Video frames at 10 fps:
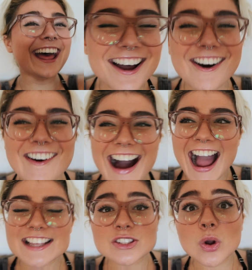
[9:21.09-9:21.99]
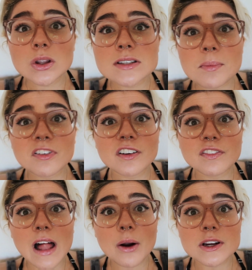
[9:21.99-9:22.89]
so I stole some of her
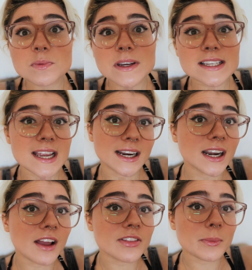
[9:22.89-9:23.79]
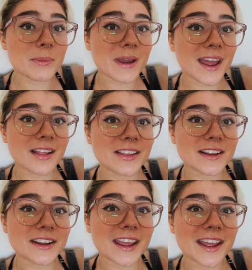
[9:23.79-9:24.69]
flowers because I didn't have them on my
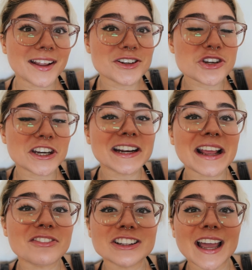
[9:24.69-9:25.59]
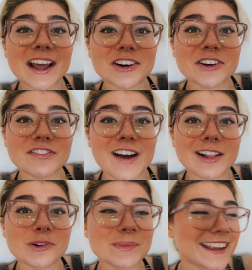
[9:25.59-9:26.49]
island, and she didn't have a ladder to
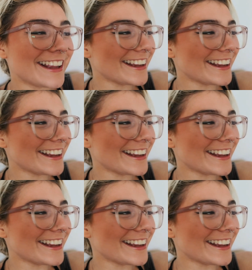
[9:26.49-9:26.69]
follow me,